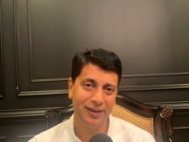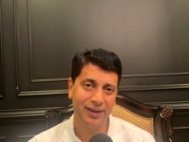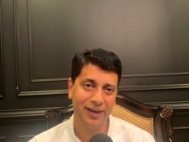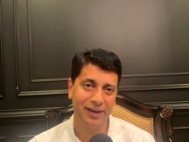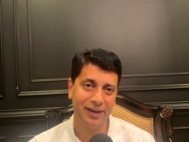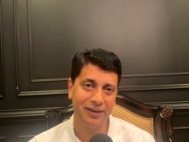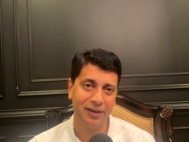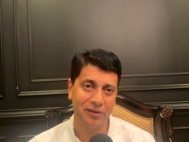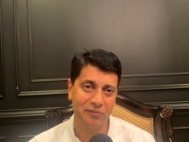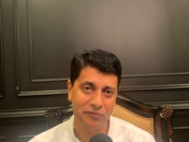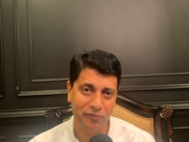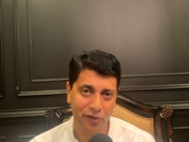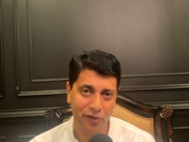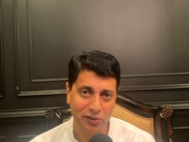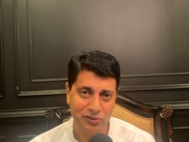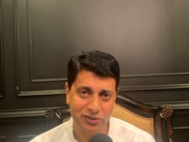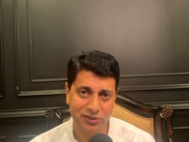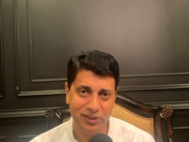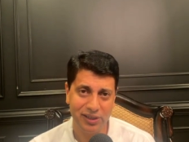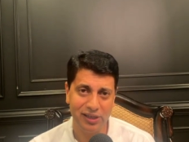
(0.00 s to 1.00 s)
And
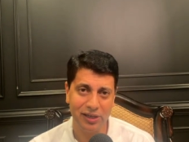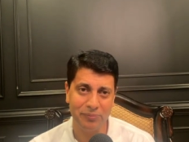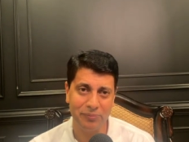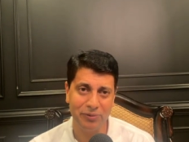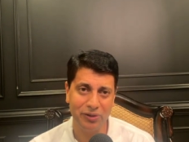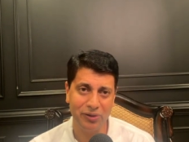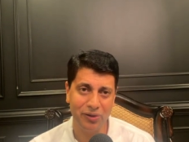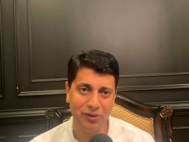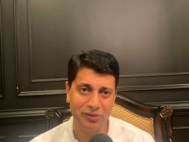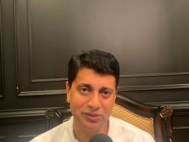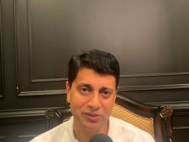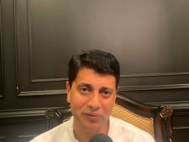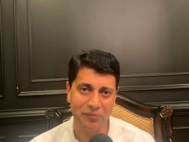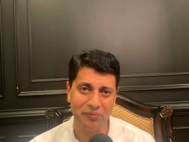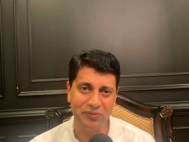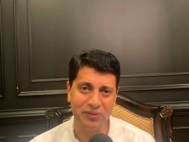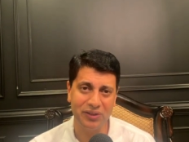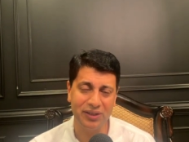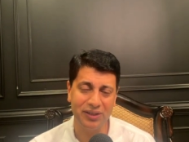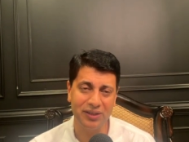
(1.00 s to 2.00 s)
unfortunately, because
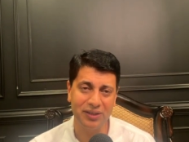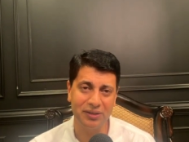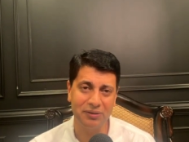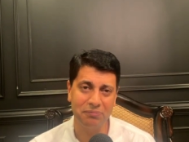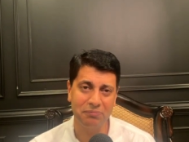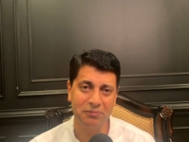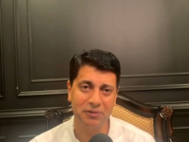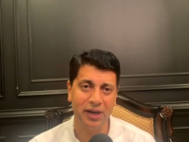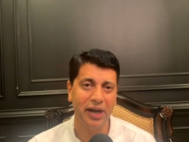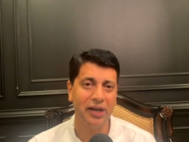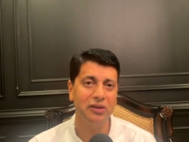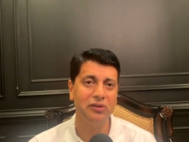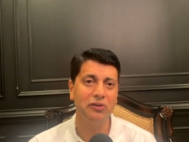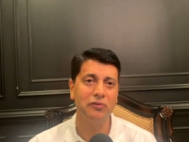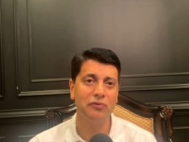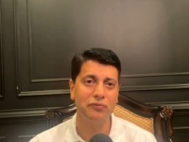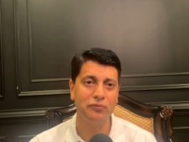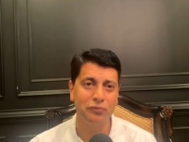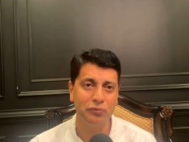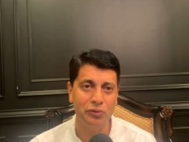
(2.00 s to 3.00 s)
of the kind
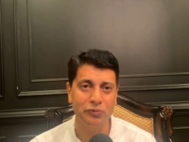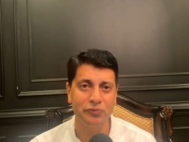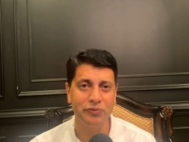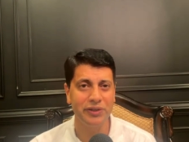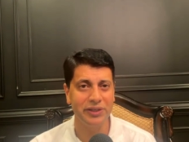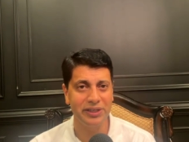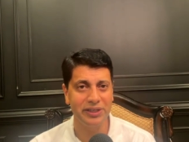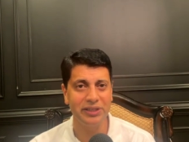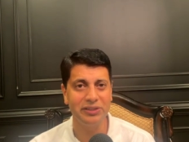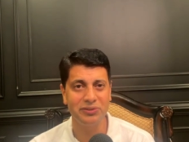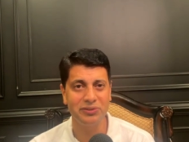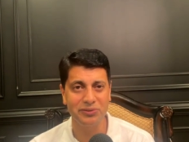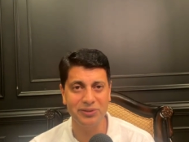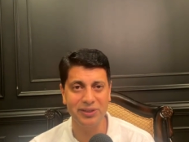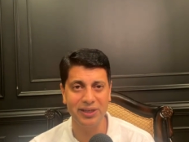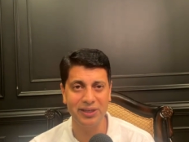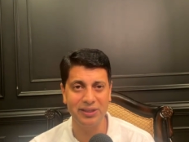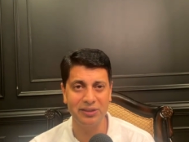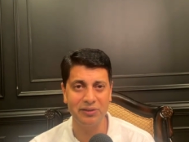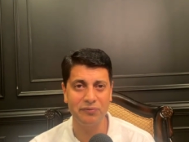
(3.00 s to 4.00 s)
of food we eat
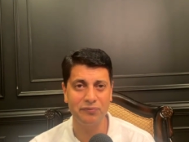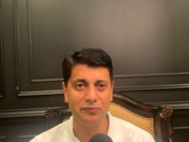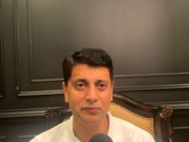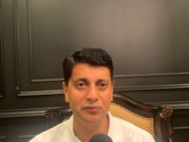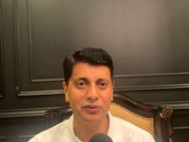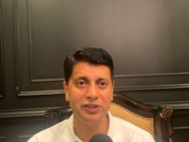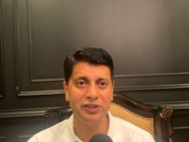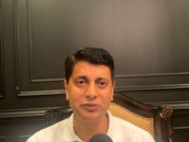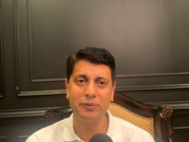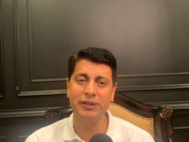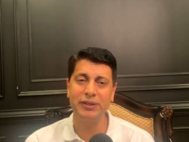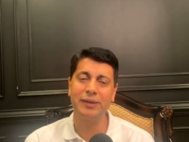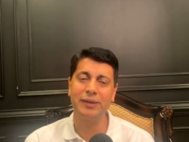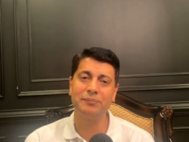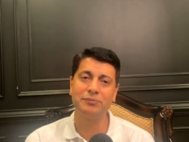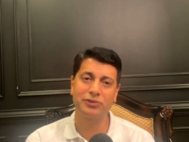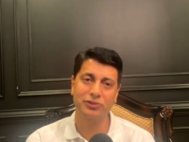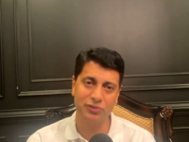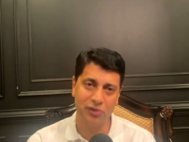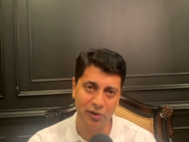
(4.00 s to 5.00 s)
today, the food has
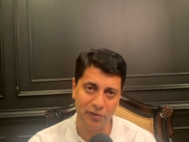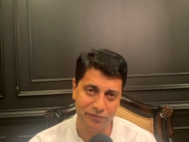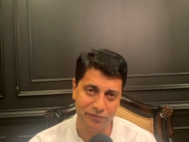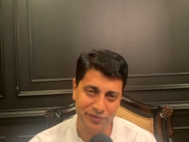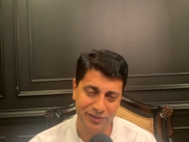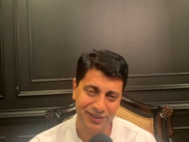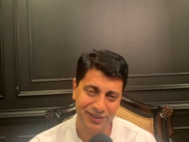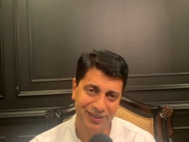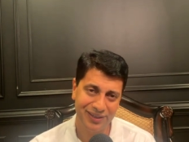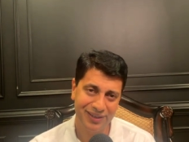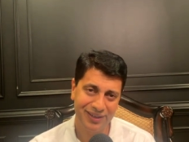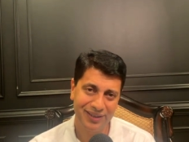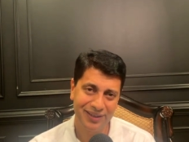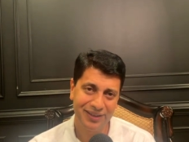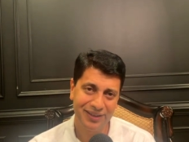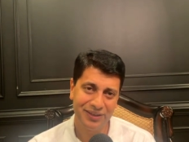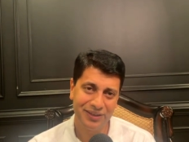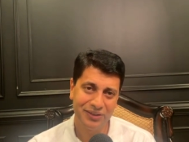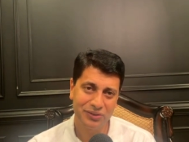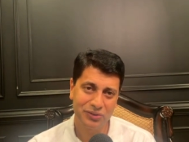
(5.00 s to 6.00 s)
become soft.
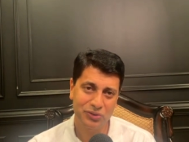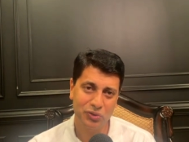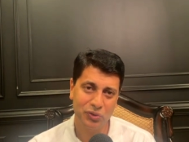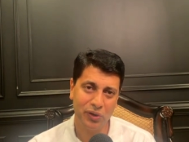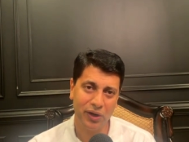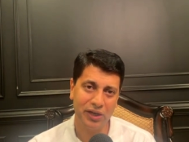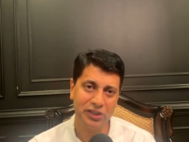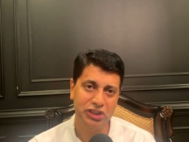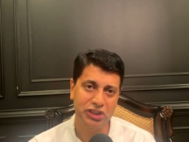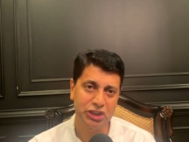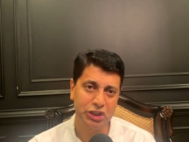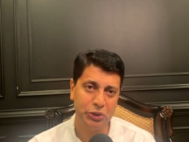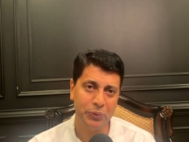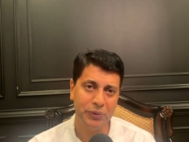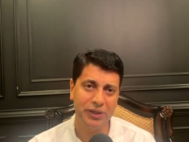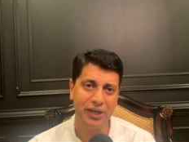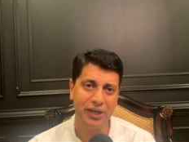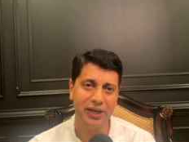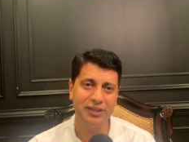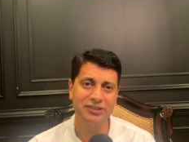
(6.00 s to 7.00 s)
So our
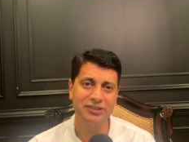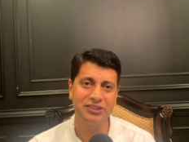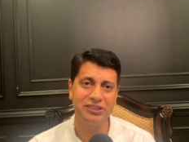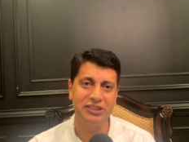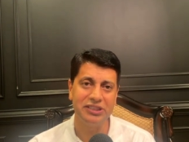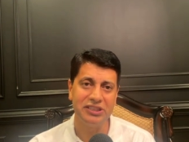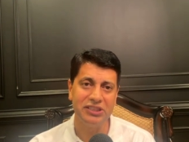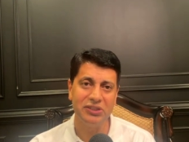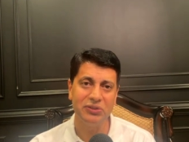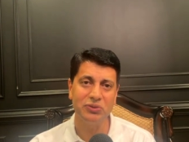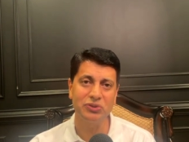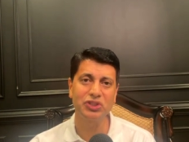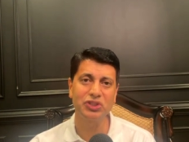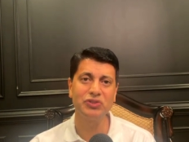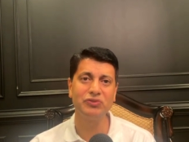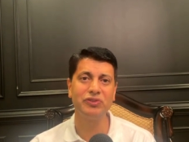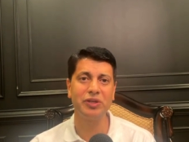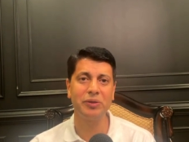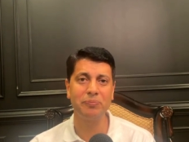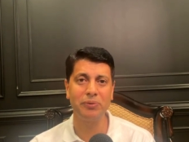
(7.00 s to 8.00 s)
chewing has reduced
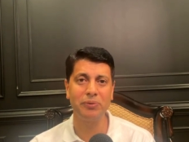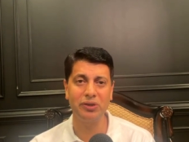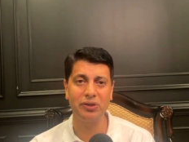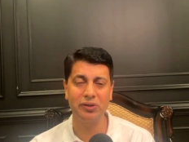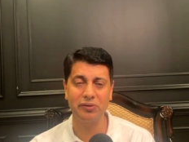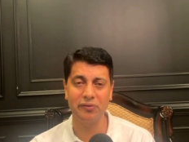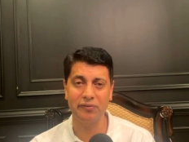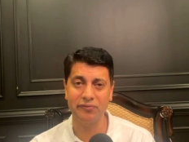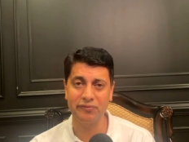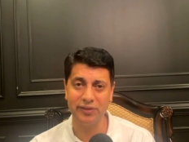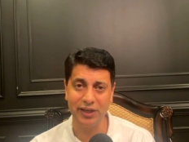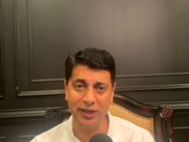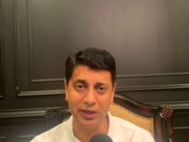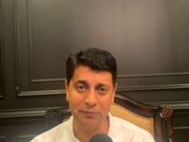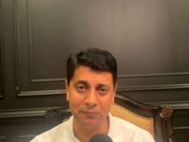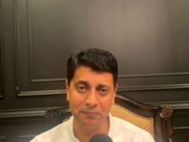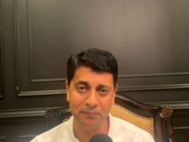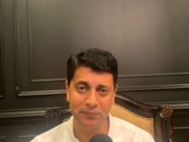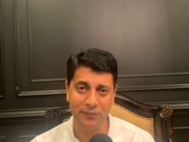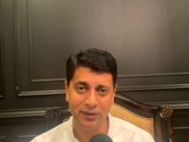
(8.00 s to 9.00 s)
over a period of
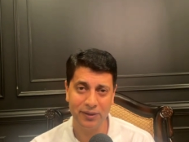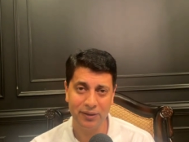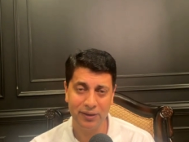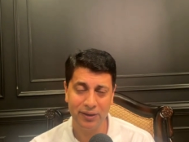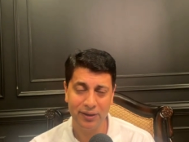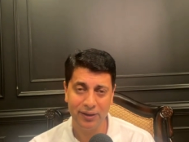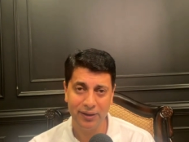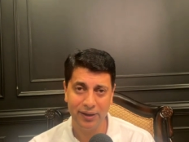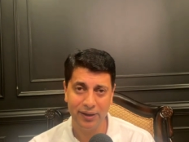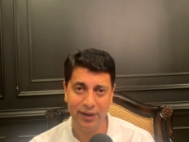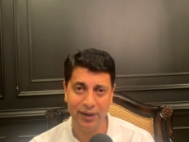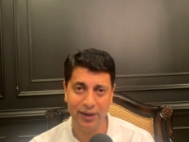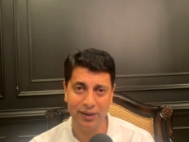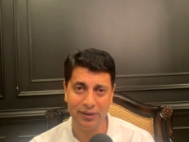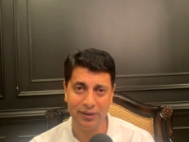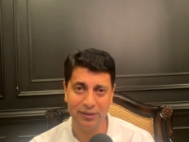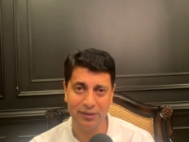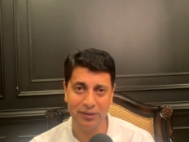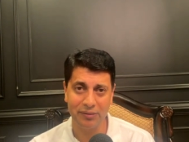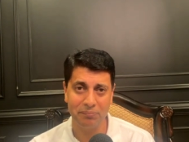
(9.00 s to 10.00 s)
time.
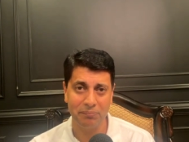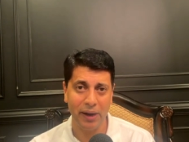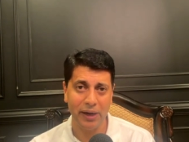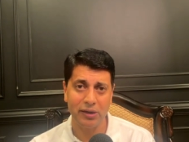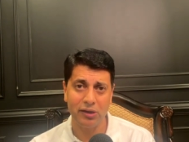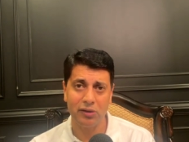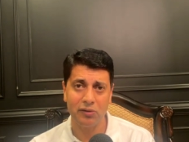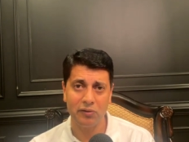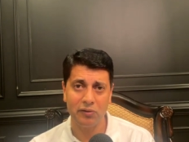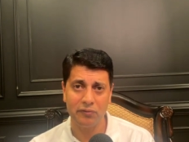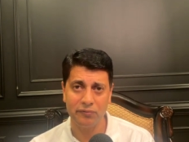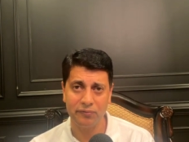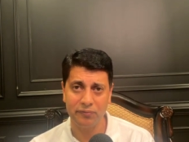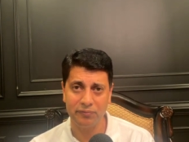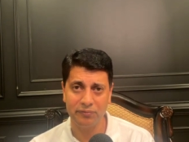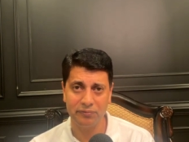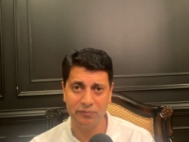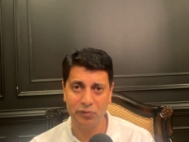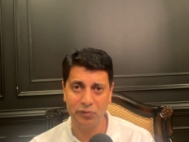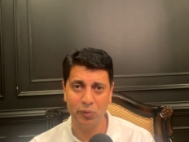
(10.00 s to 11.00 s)
And in matter of
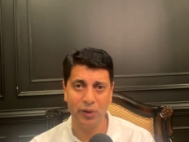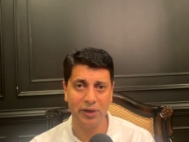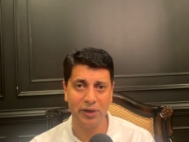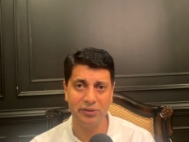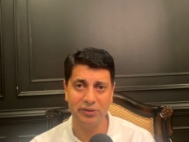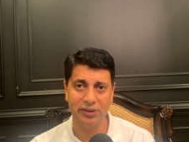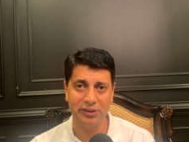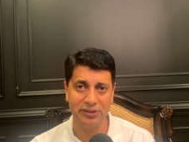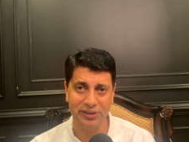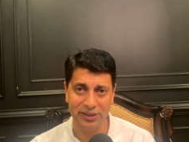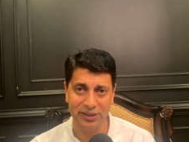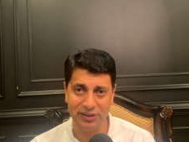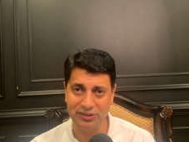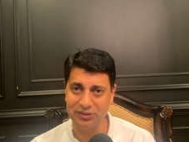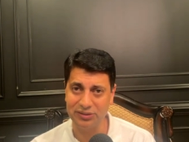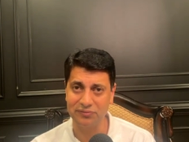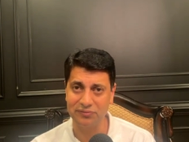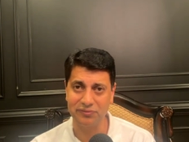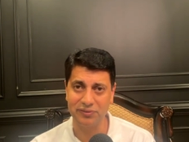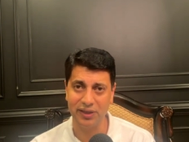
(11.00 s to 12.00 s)
few hundred years,
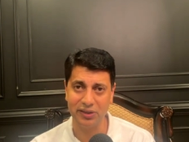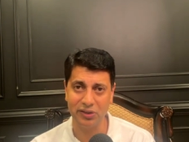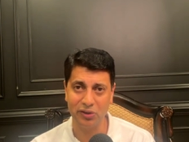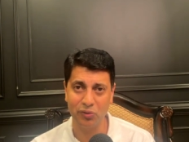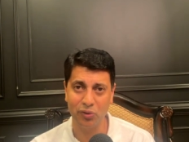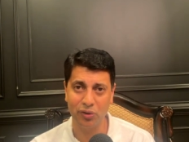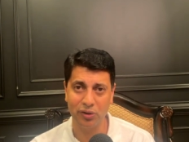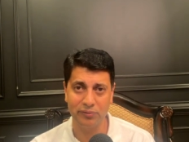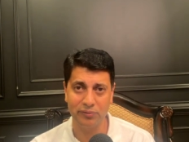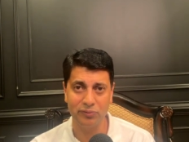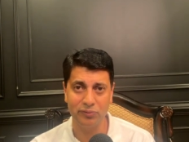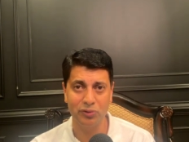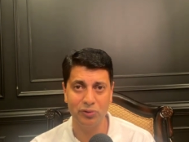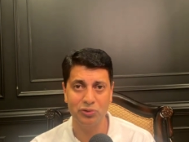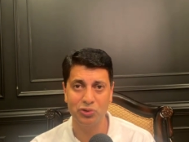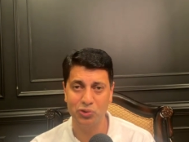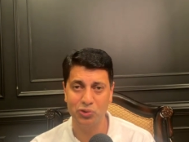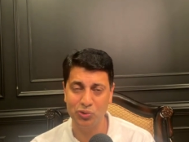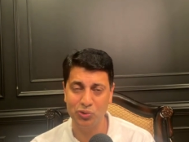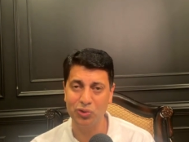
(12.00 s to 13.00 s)
in fact, you don't have to go
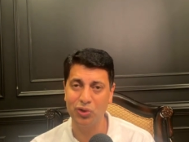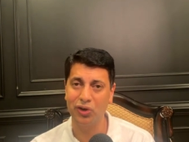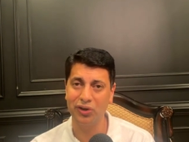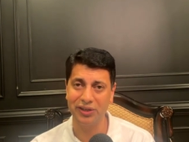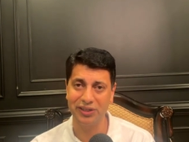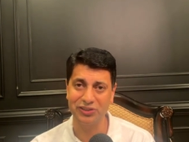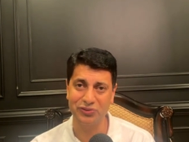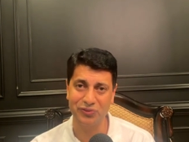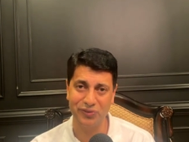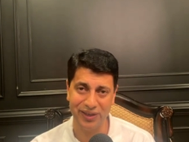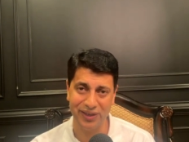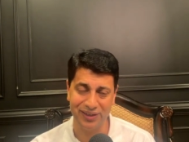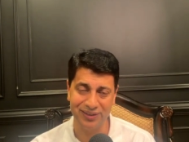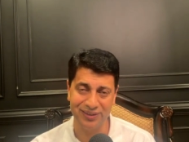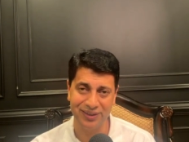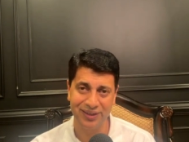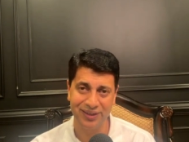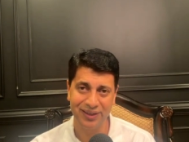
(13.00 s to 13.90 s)
too long as well.